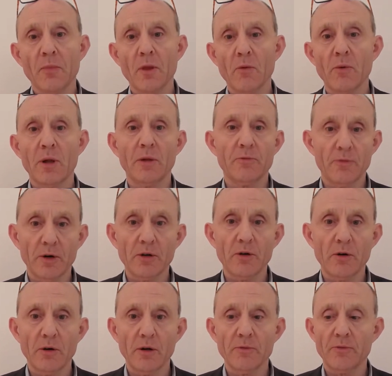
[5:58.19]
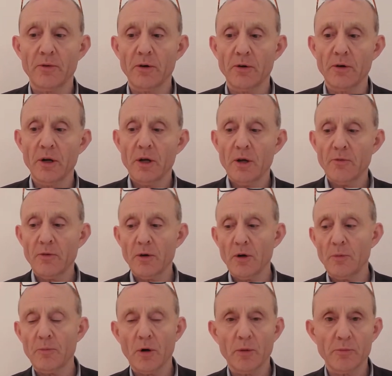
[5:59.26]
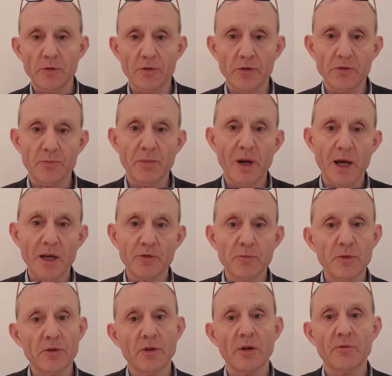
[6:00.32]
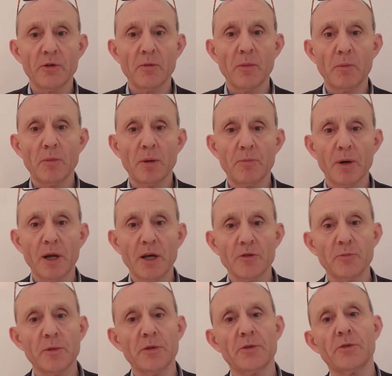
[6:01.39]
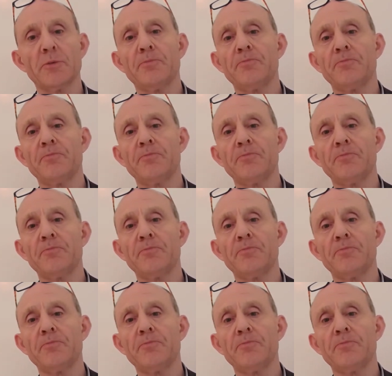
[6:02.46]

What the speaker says: Well, for your purposes, plasmids, and if you remember plasmids,